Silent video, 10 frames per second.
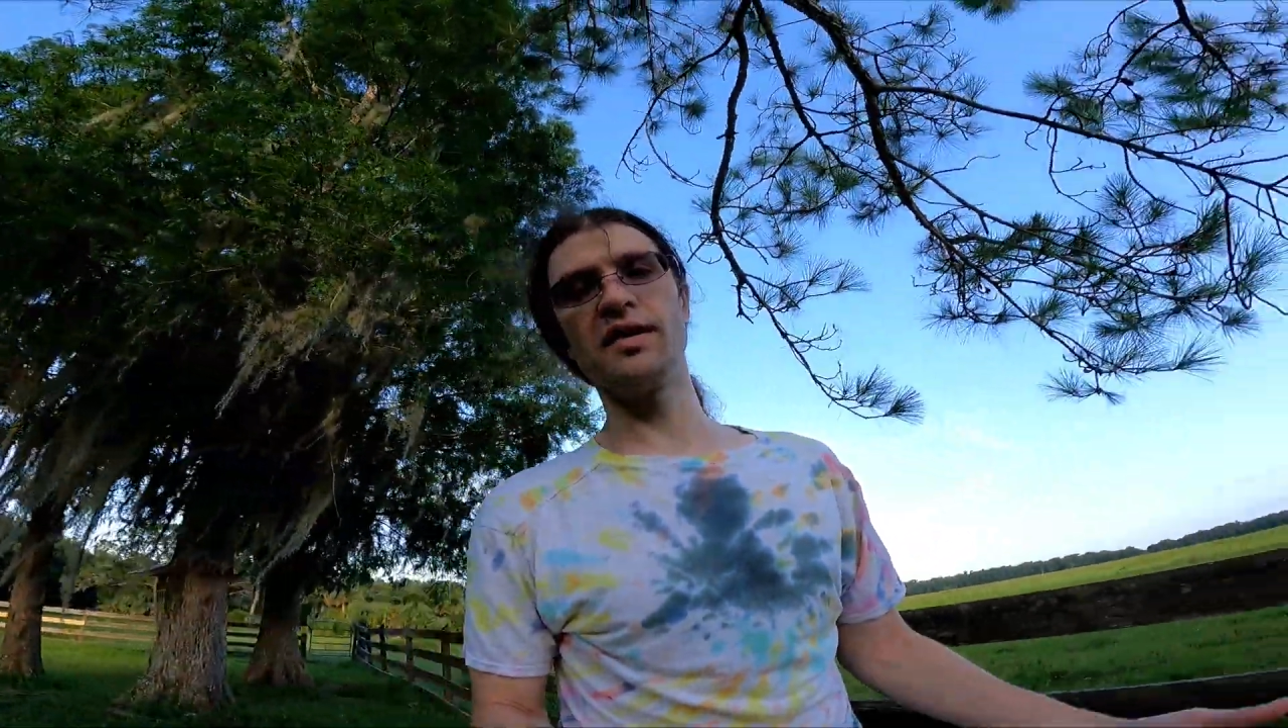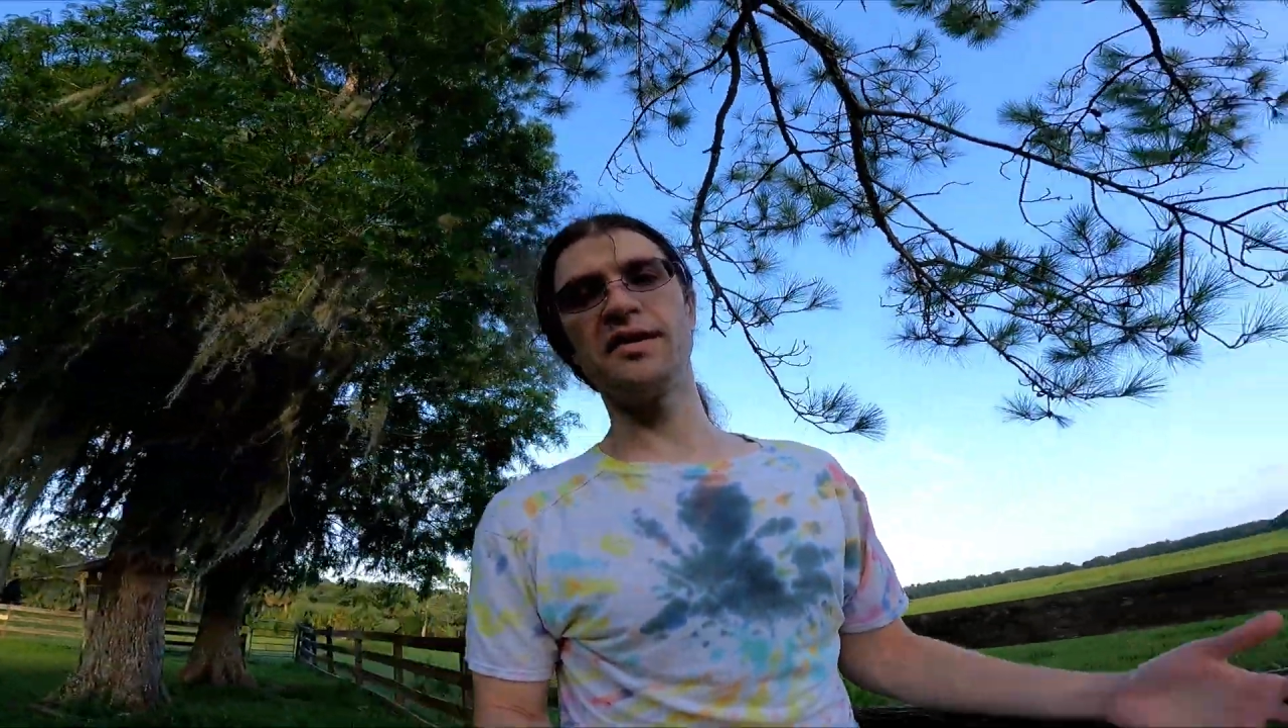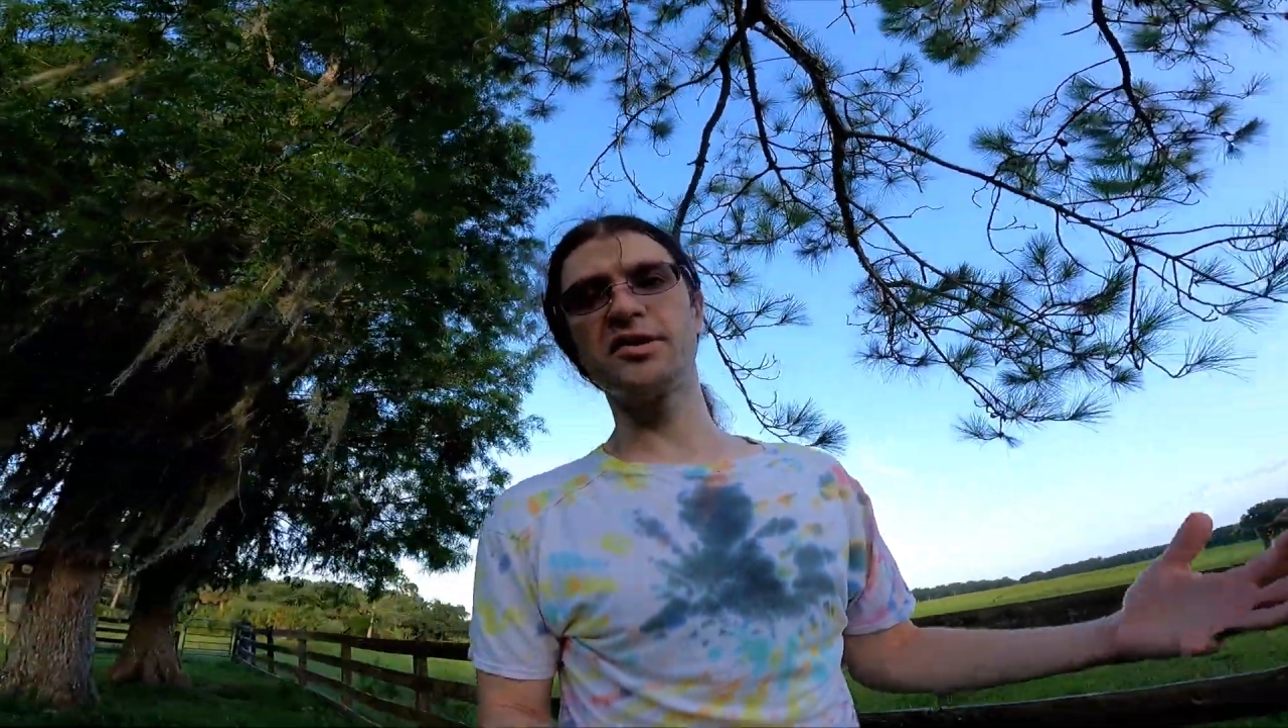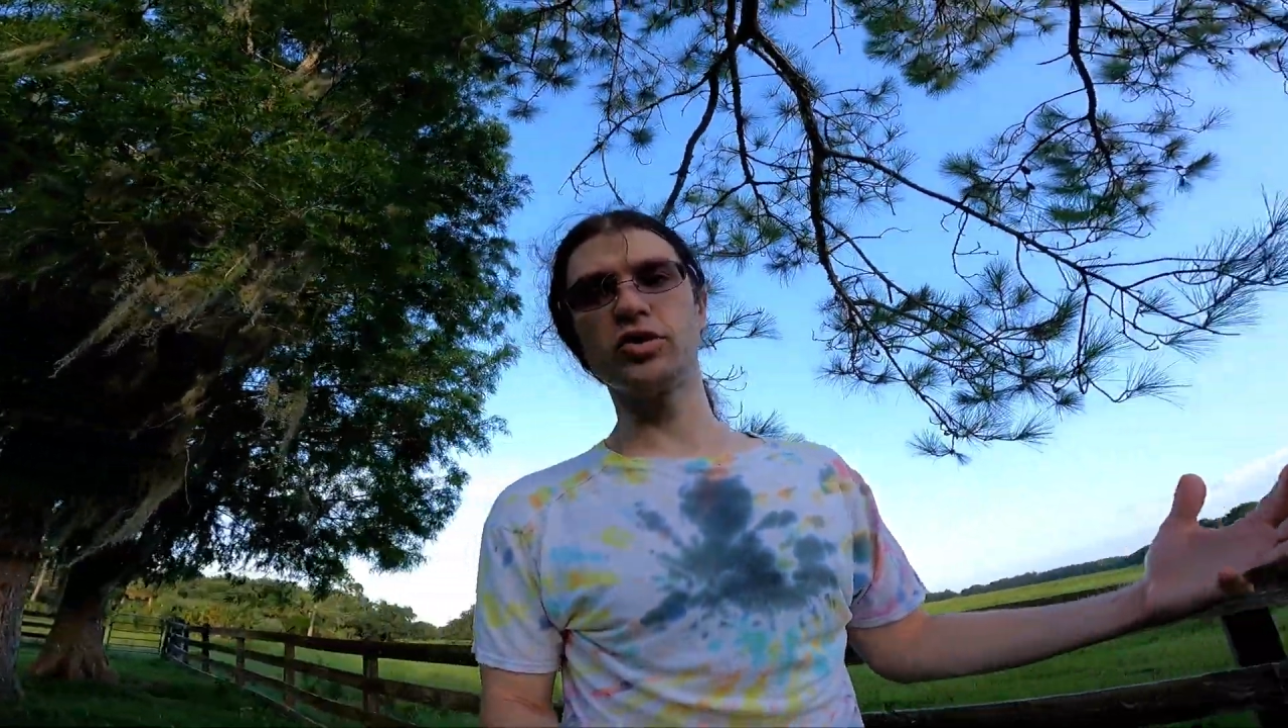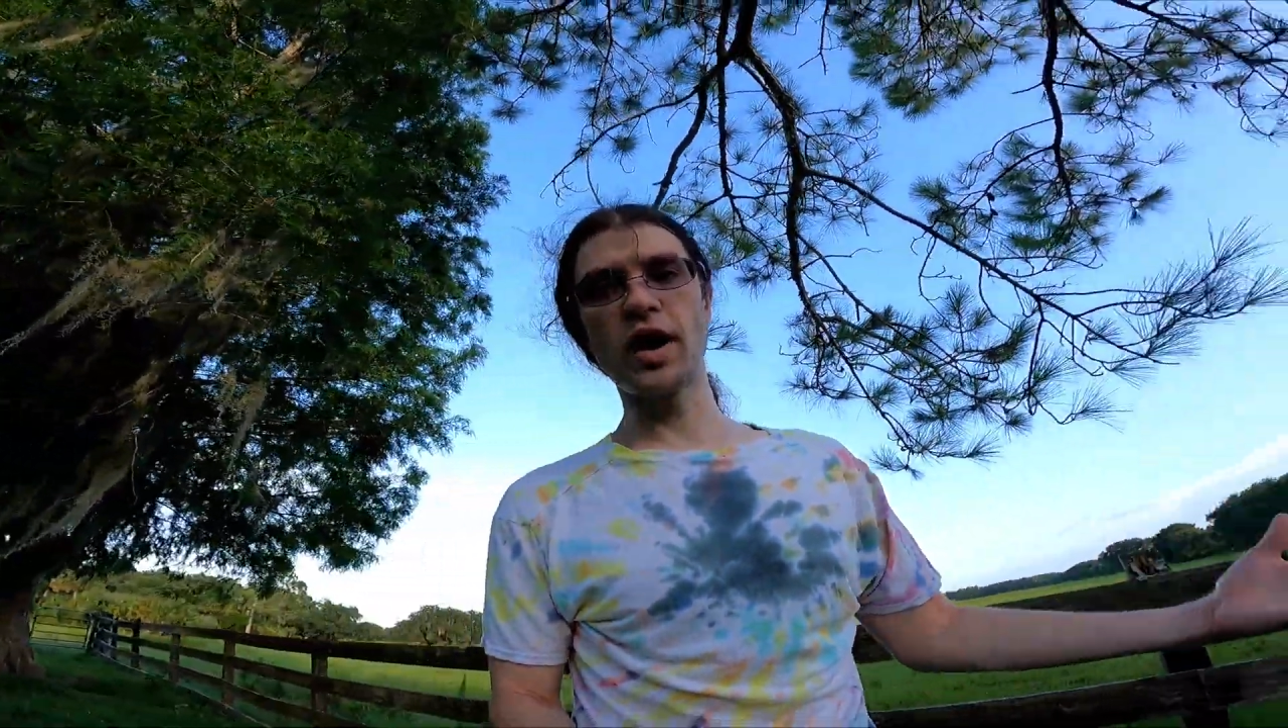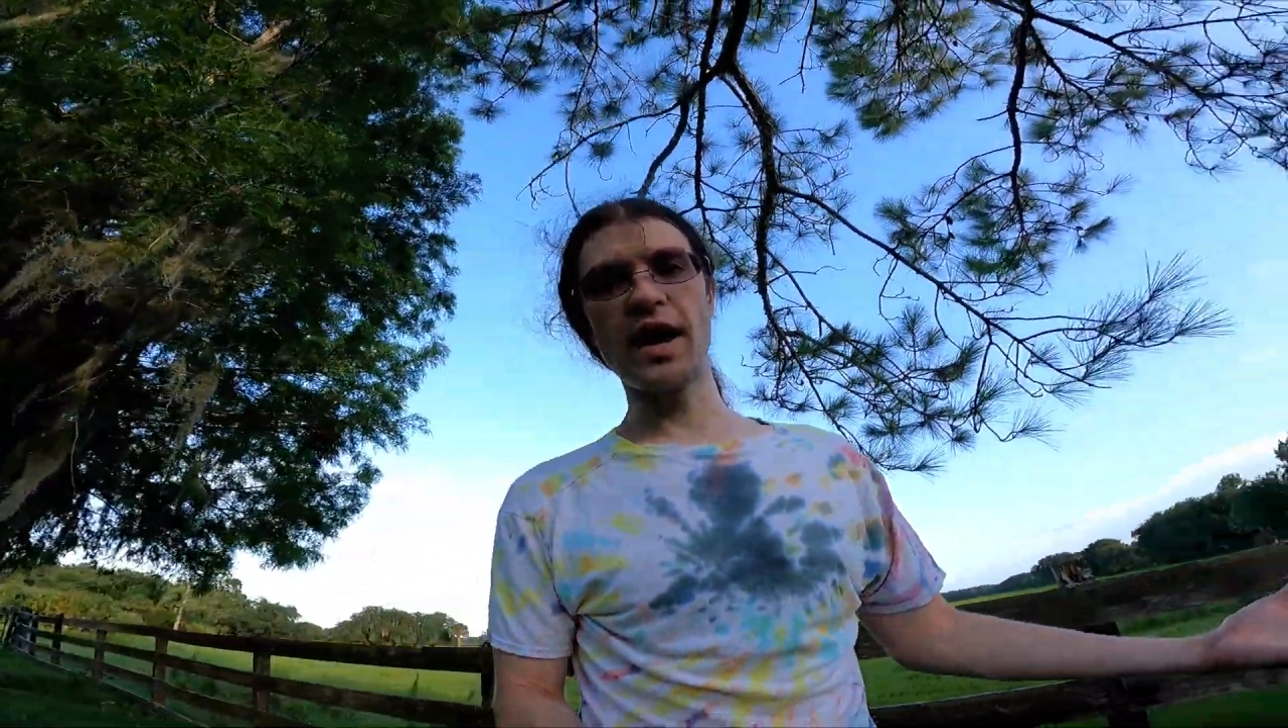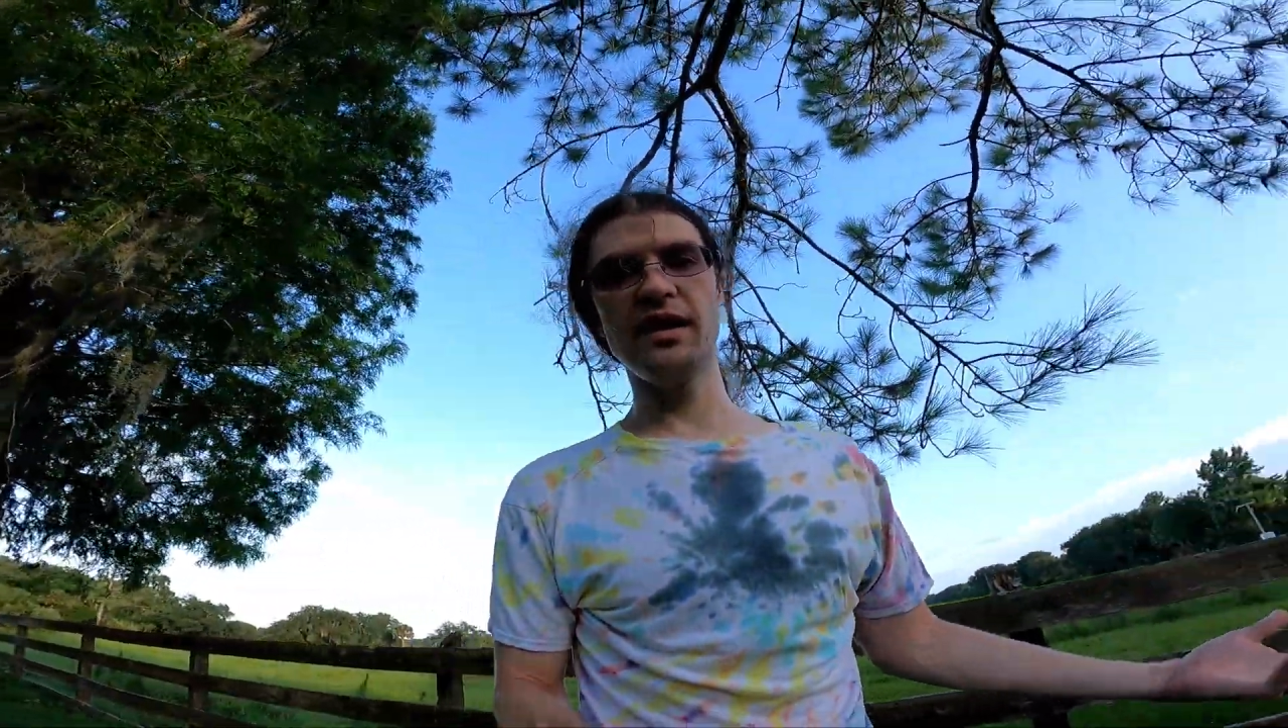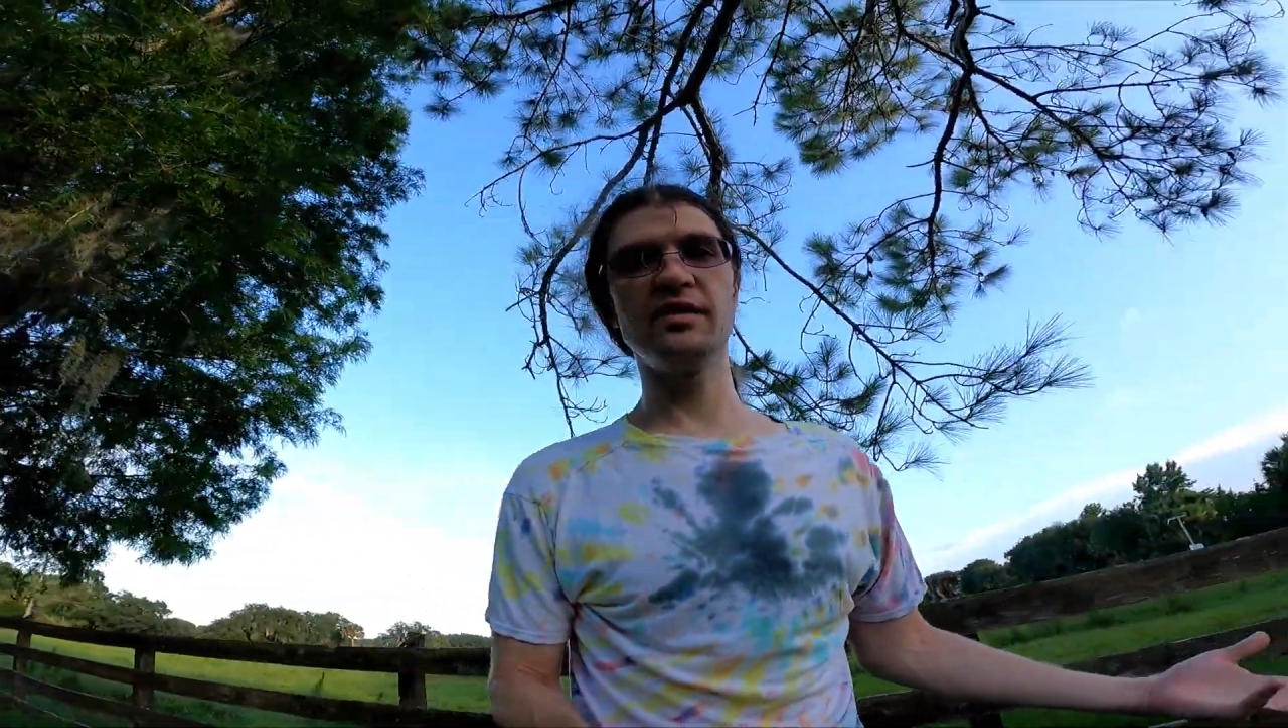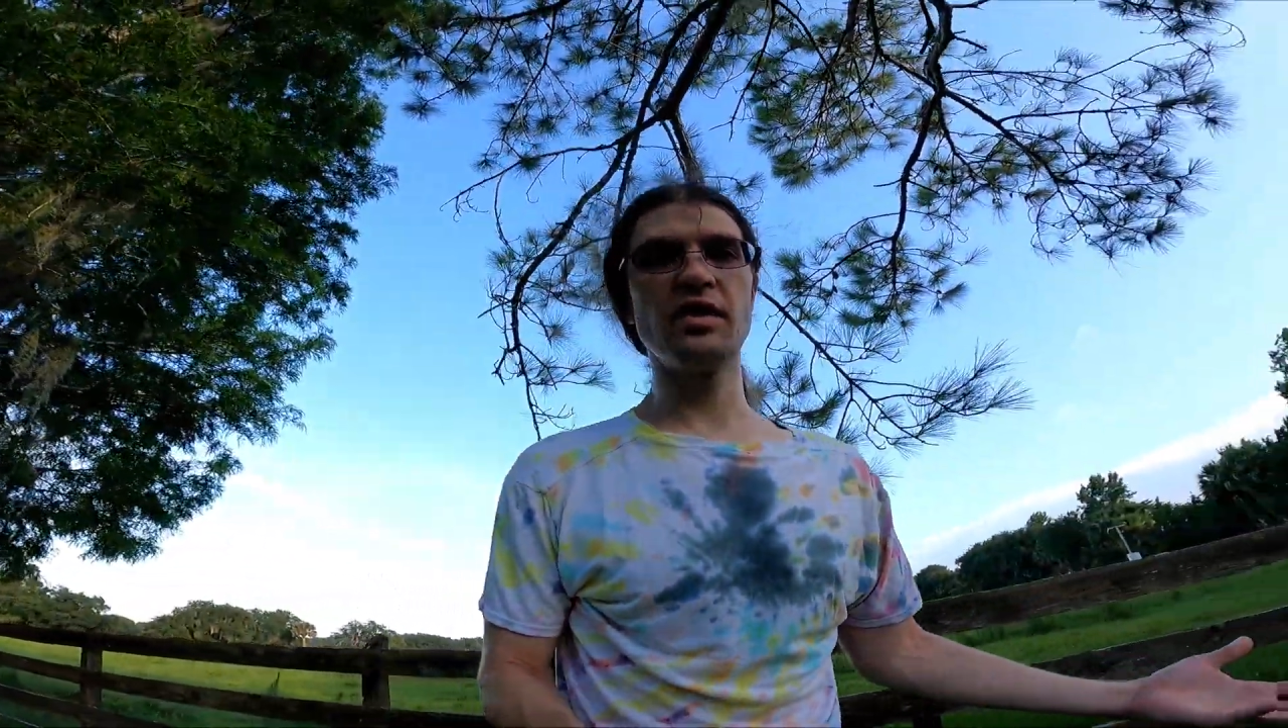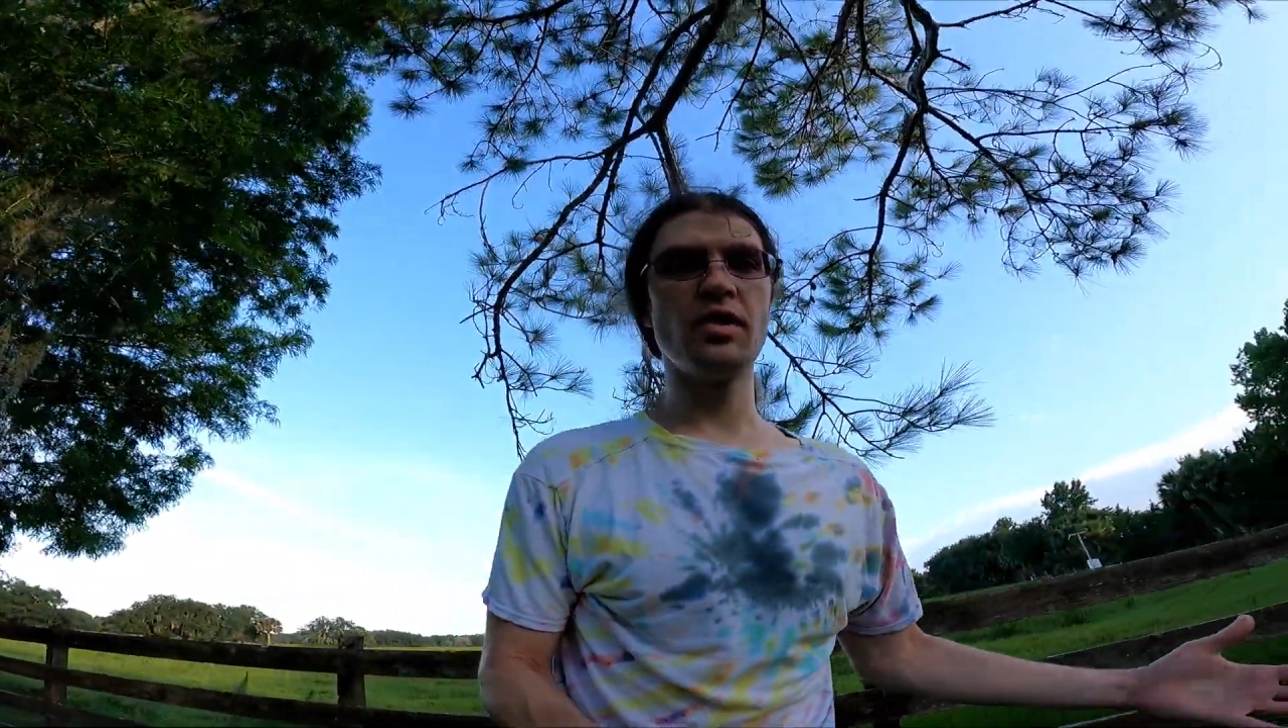
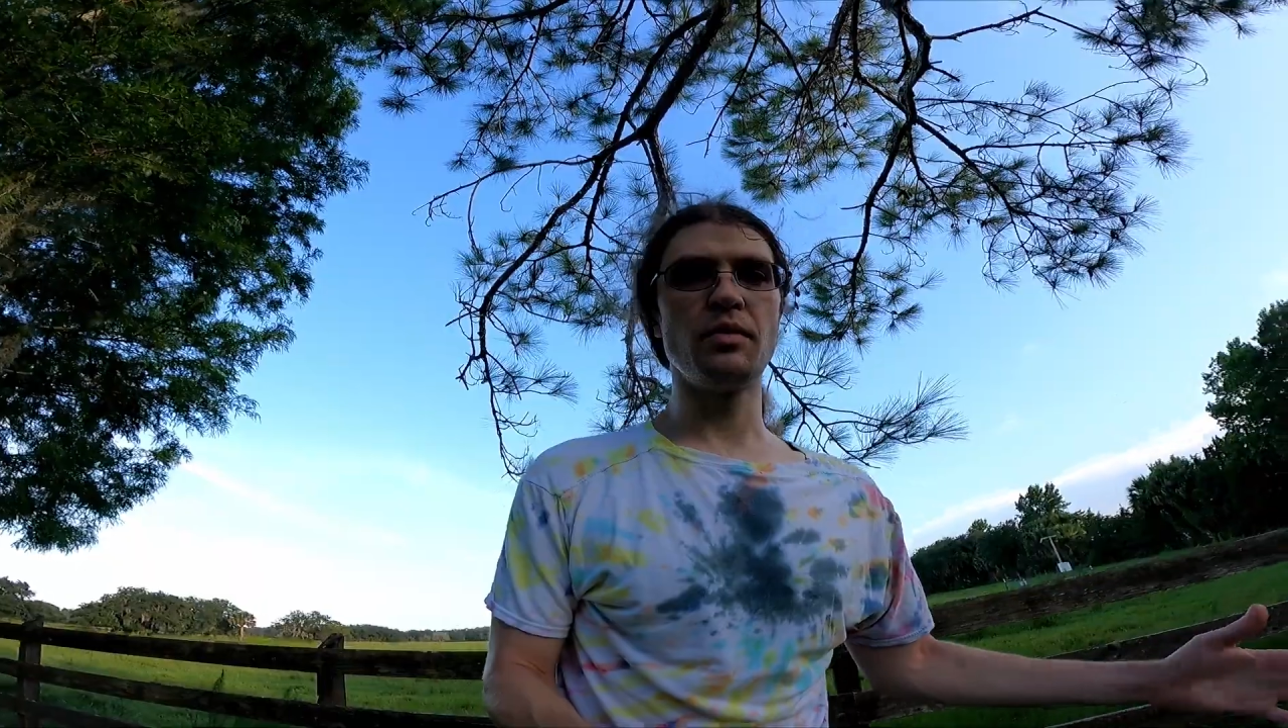strained,